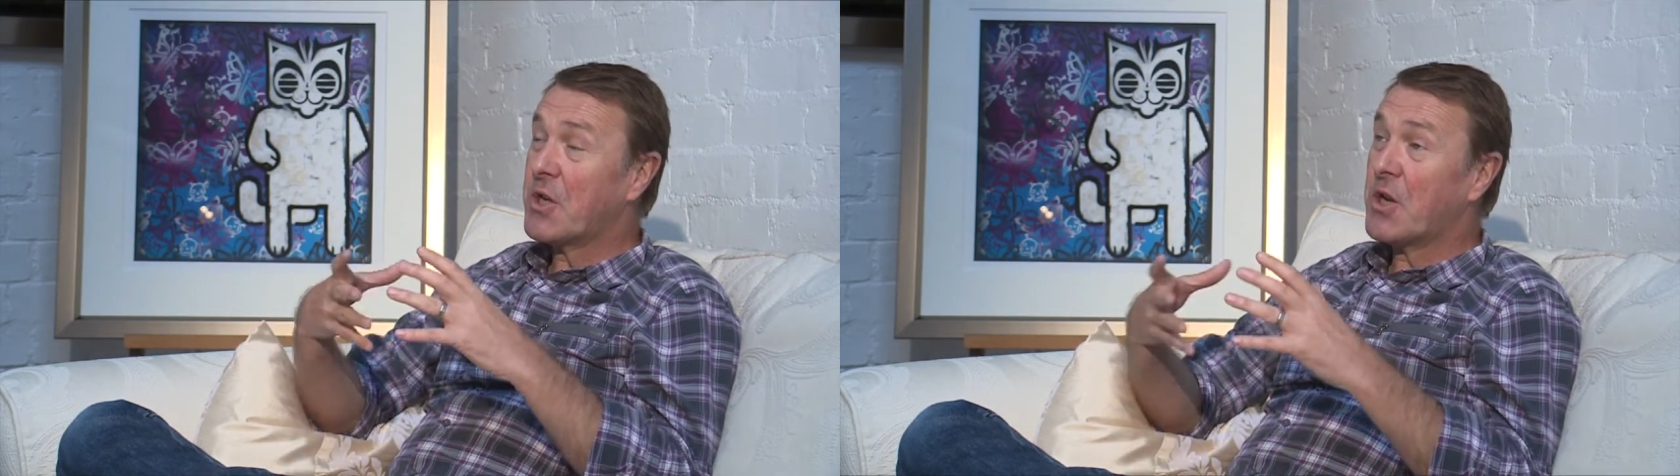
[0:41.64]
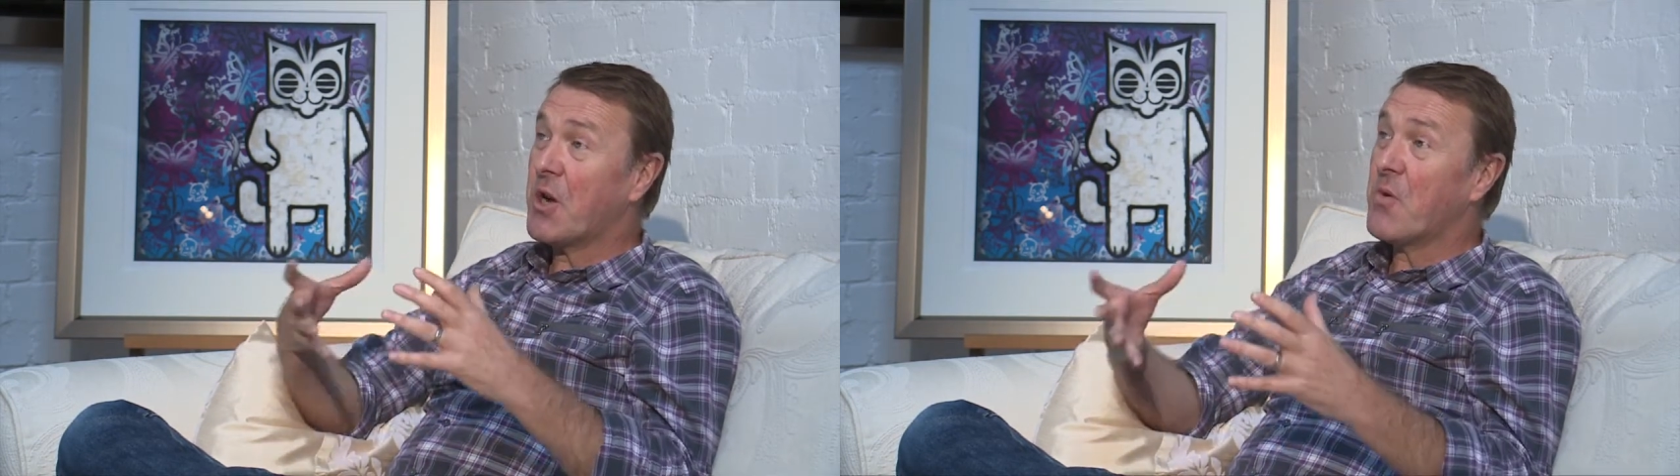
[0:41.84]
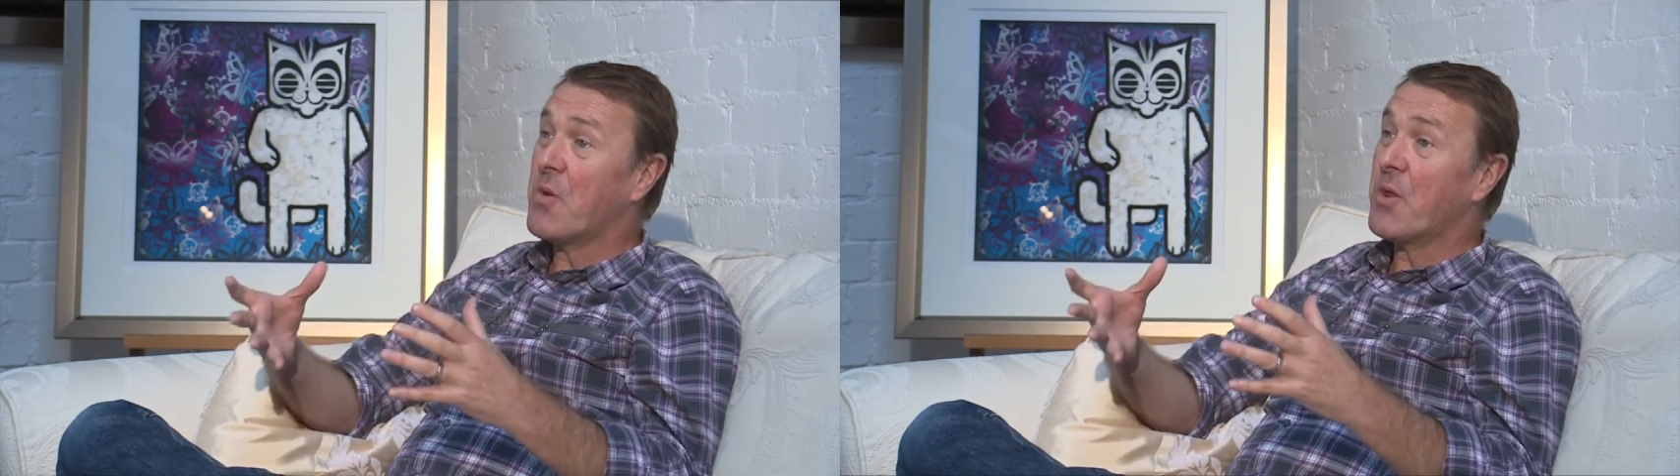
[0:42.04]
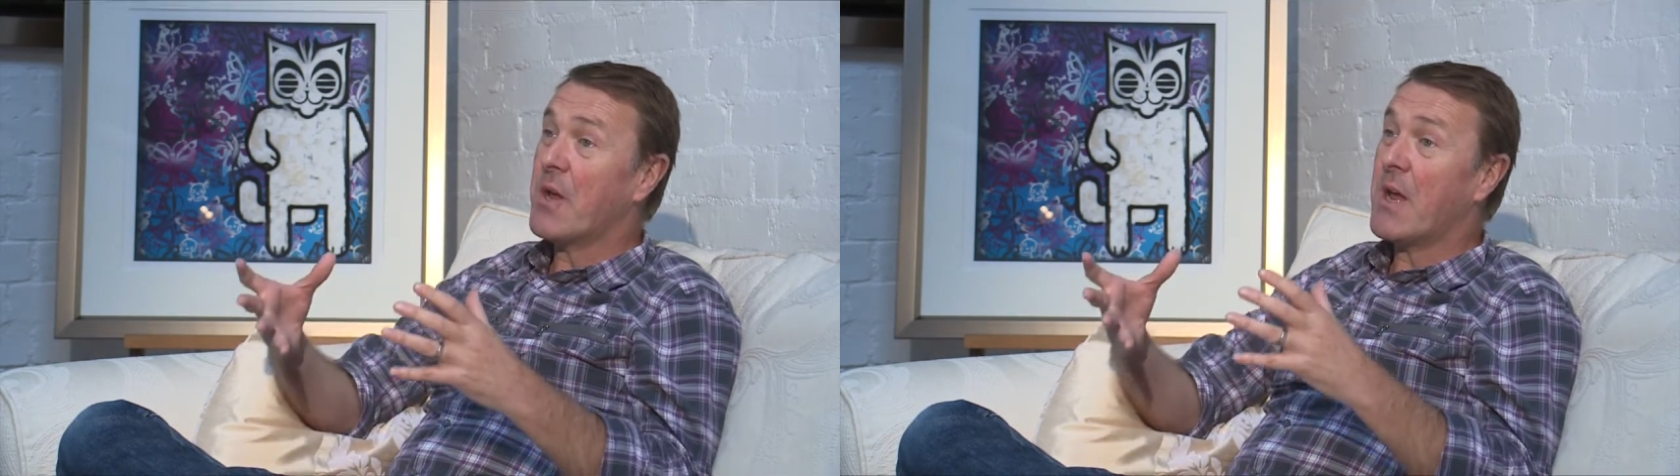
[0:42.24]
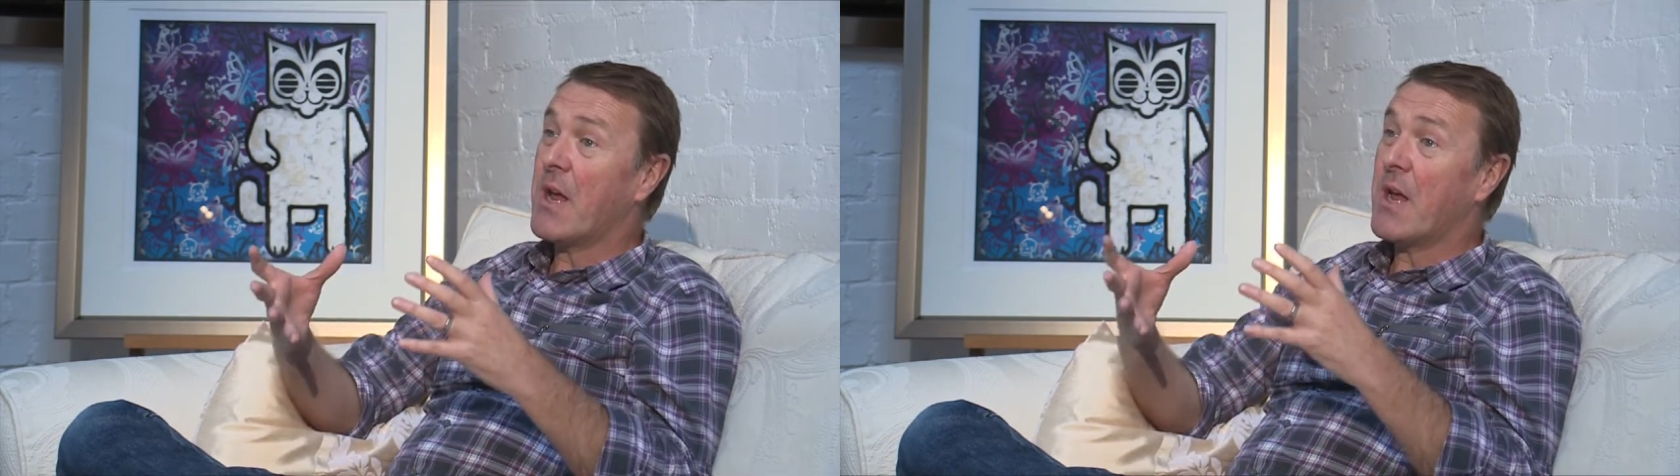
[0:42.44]
go
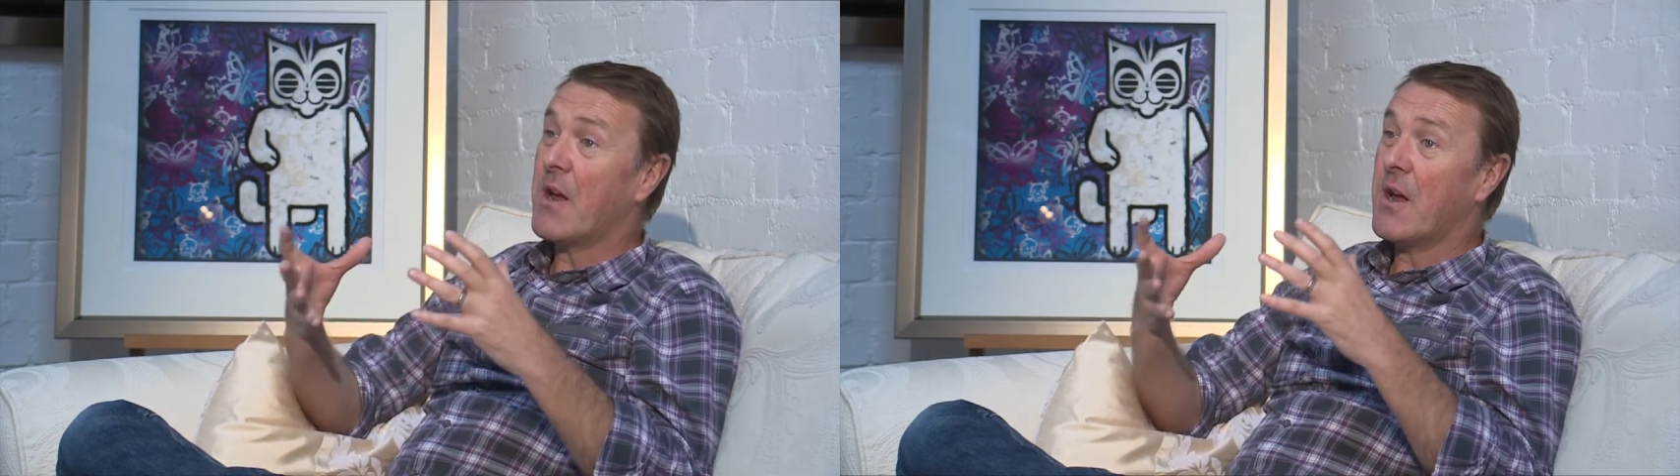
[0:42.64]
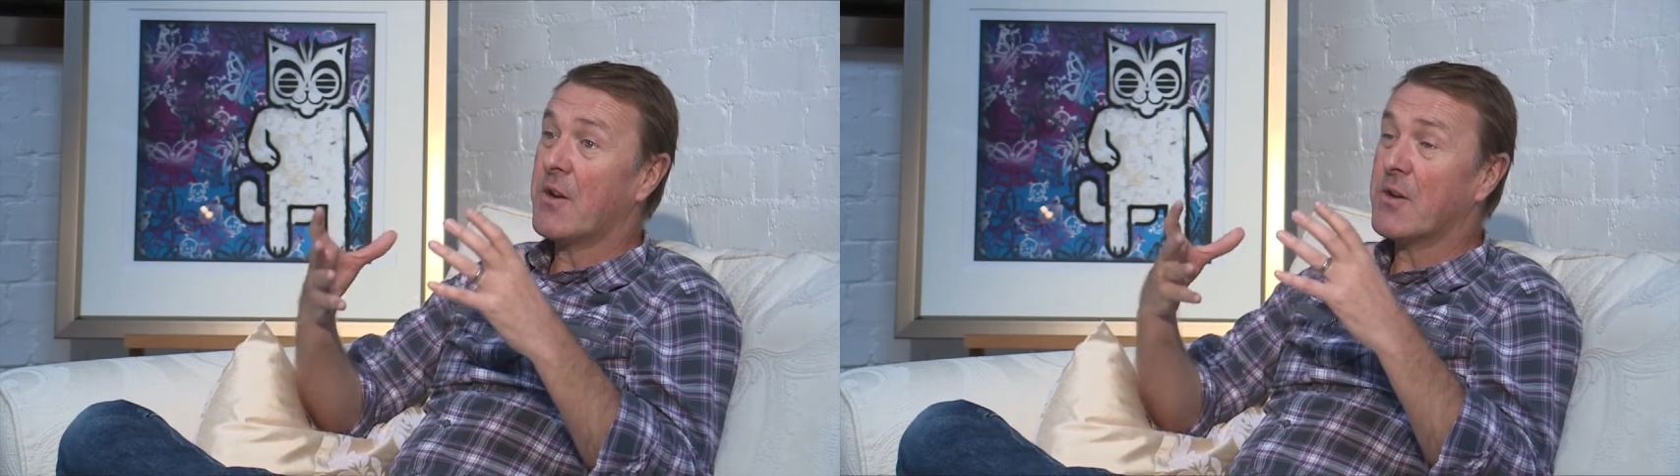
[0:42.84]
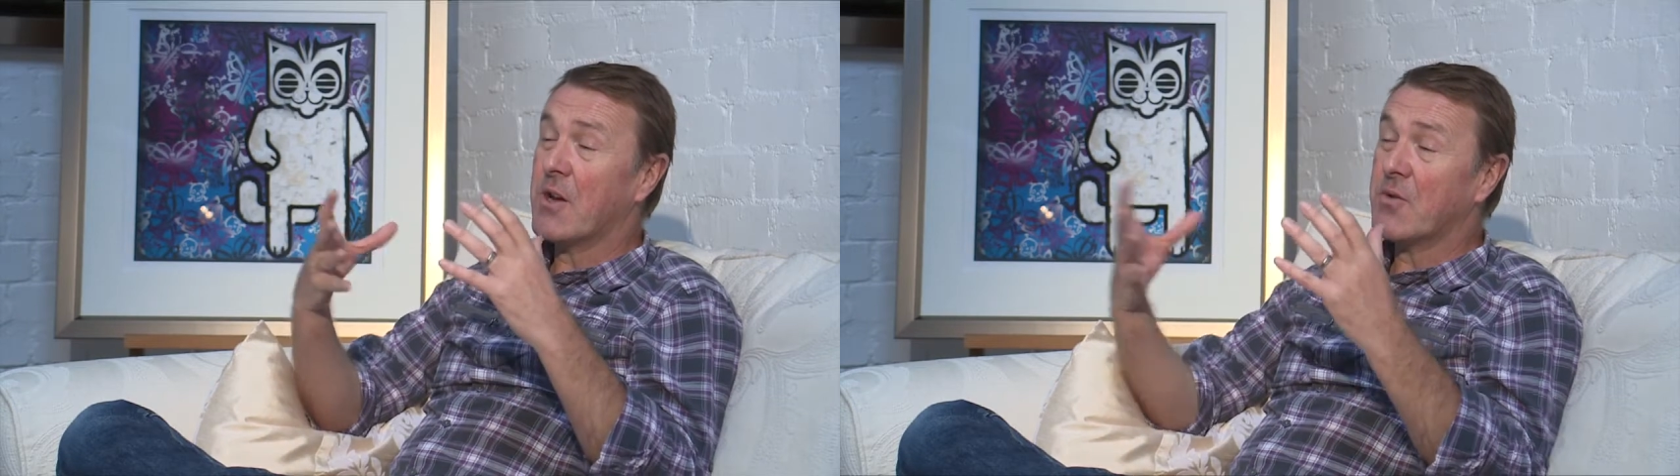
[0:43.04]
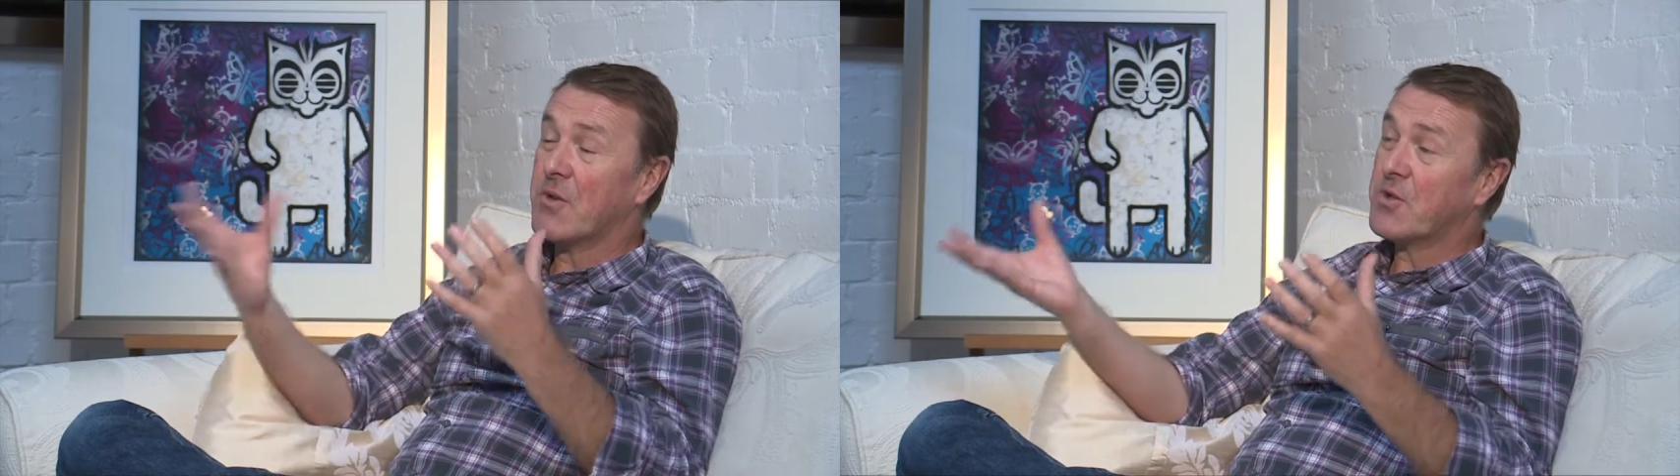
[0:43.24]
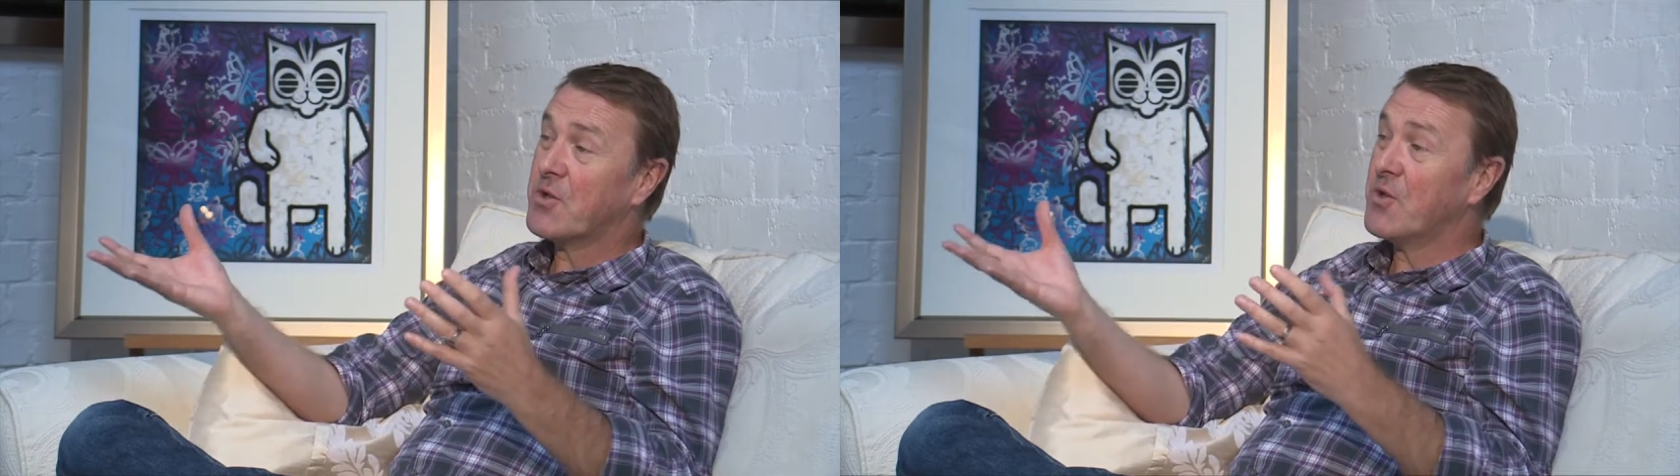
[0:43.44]
there and go to
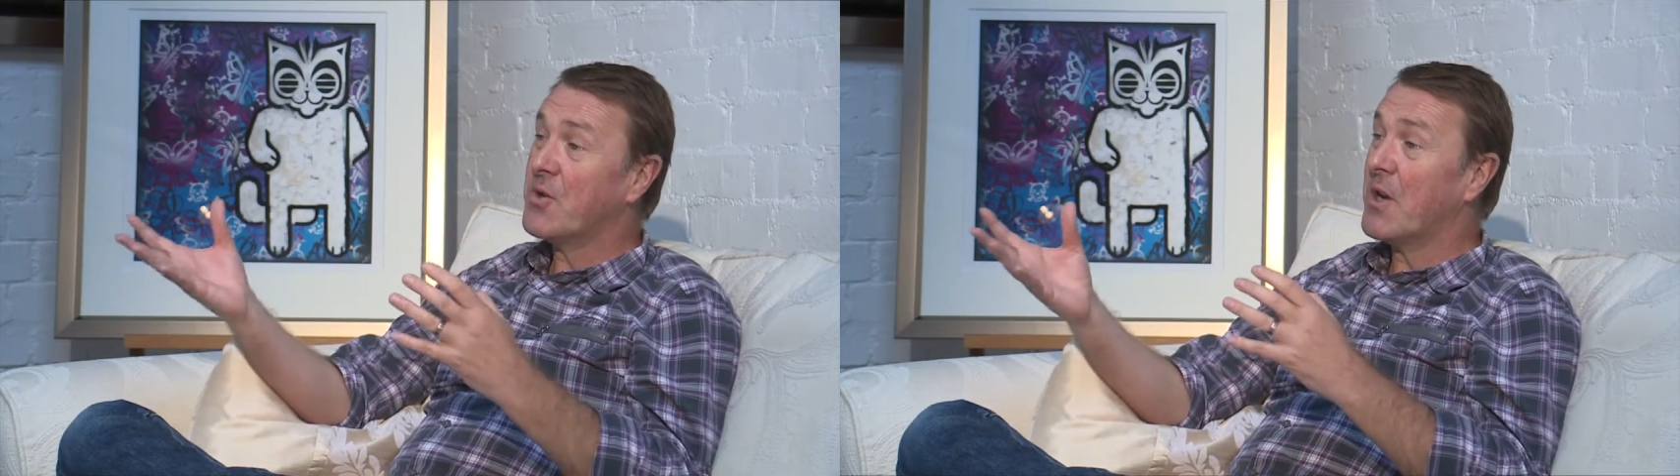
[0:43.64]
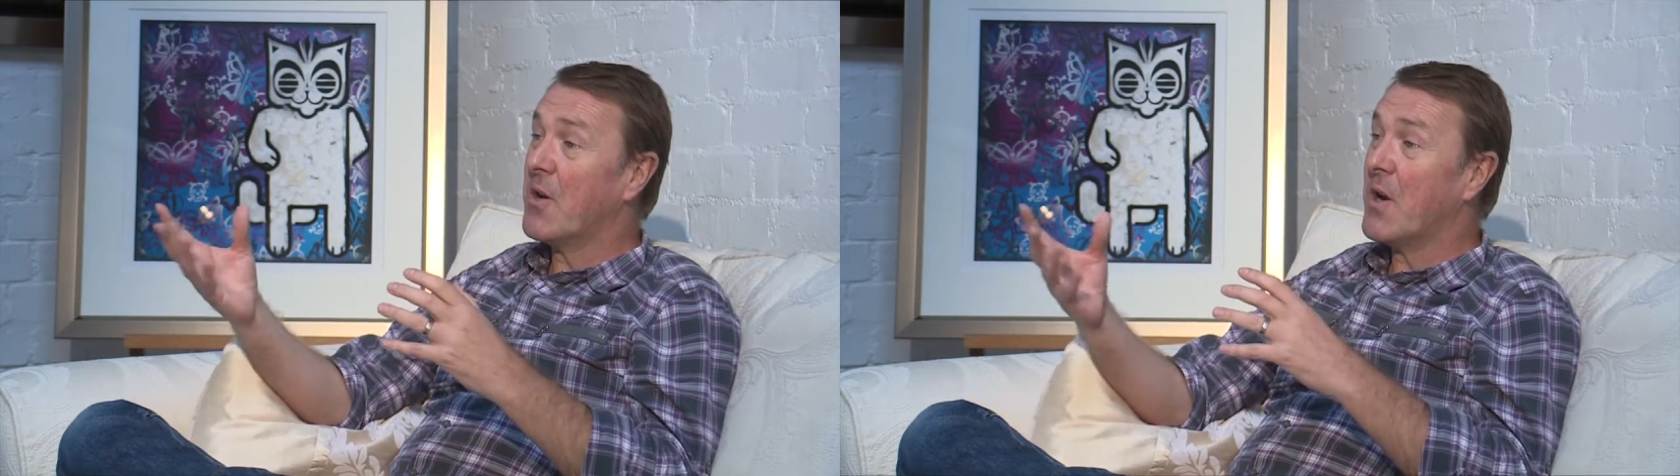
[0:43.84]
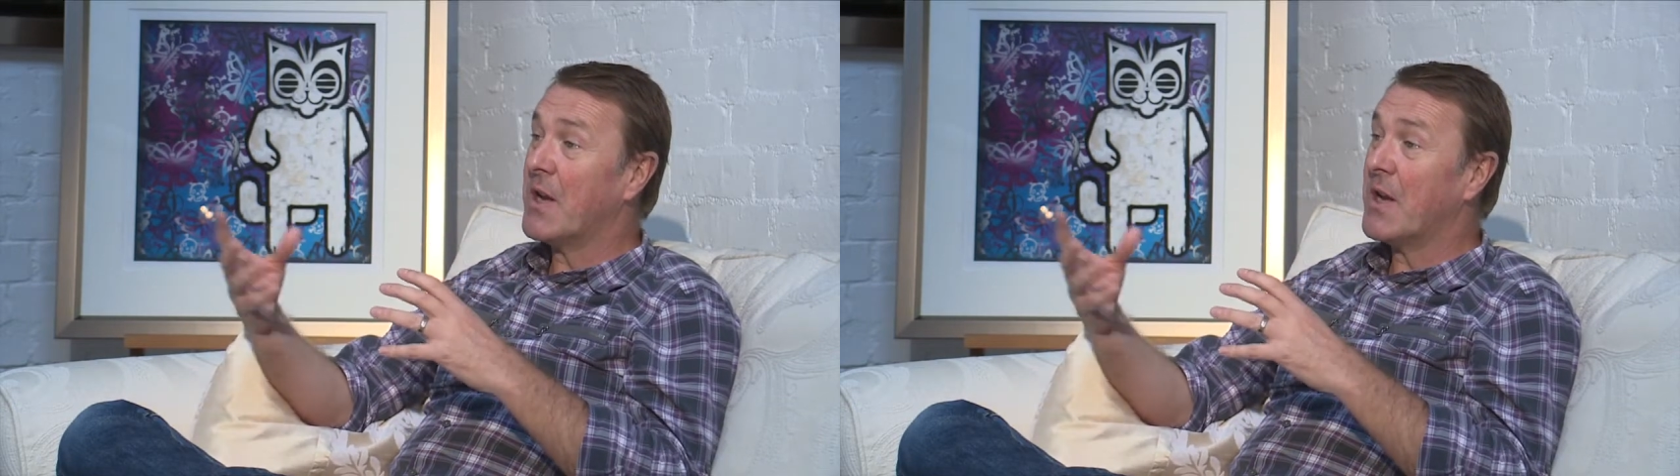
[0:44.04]
the studio